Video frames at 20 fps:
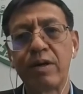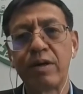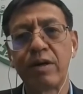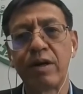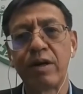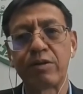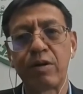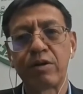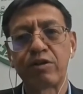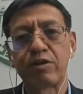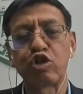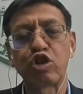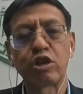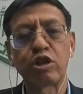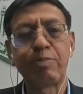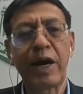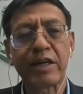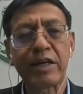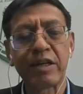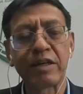
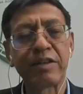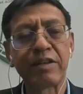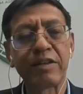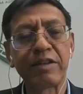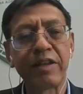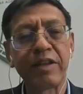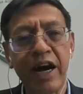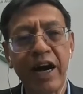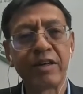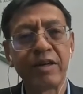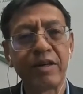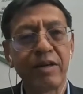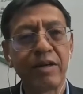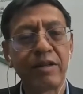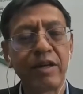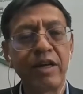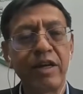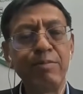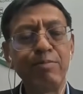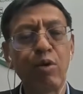suspecting that
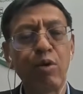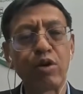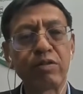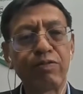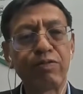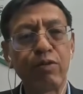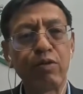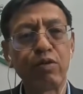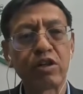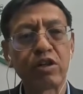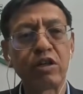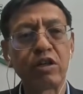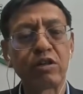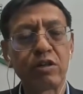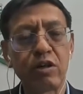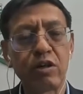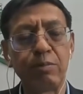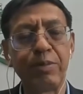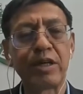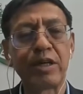the imported food
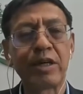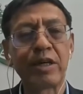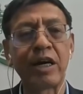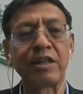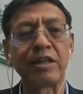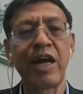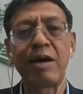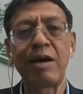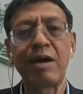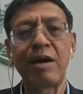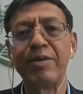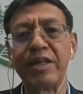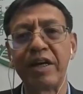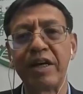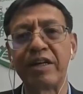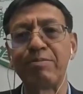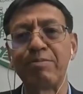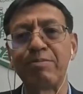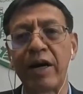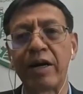could be
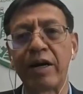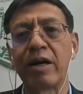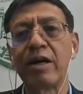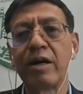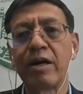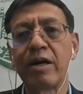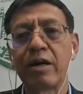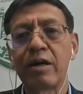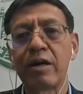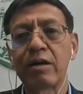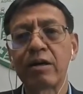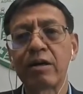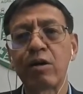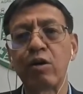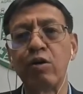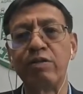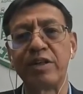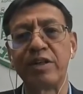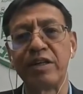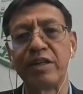contaminated by
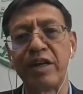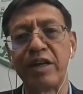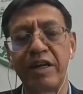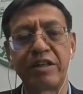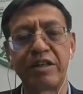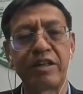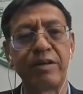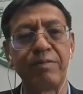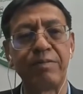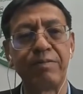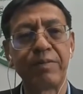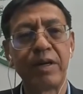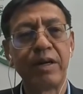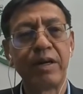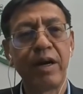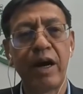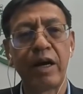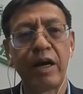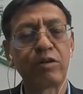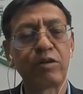COVID-19.
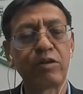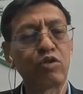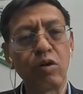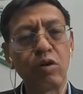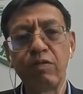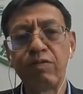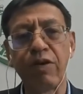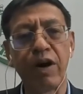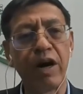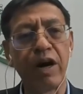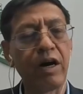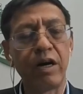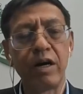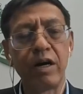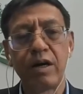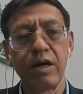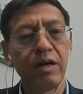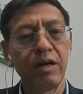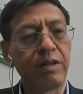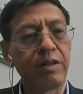And so far,
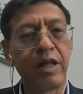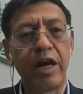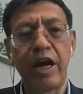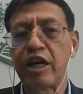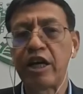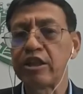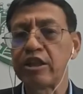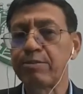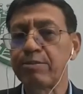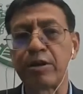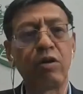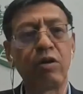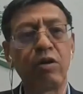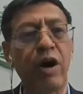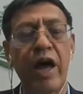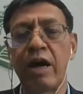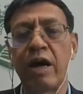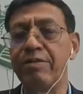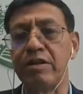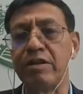there has been no
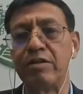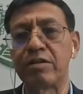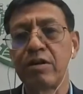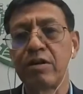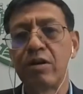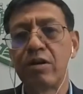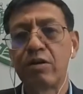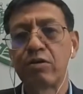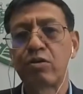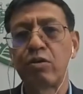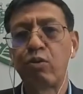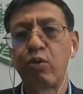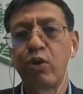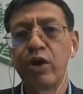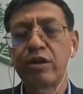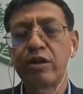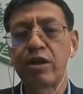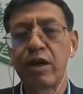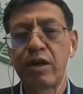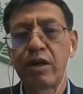evidence. So we
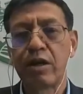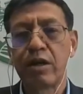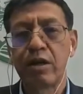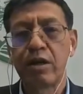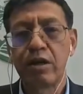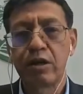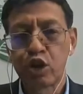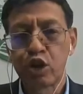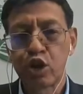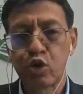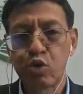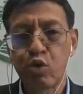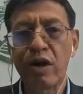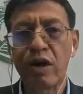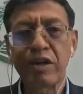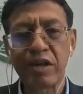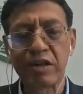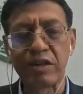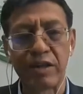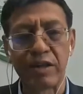
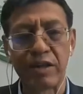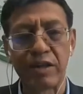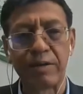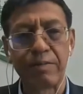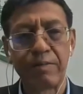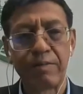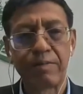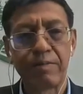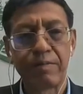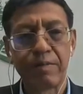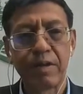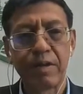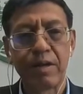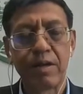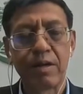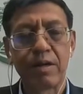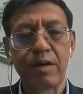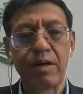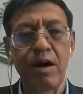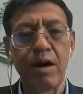strongly
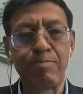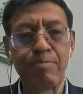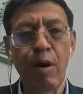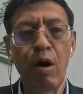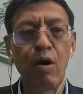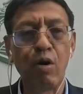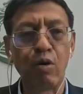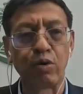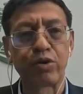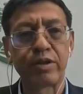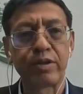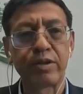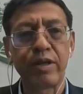oppose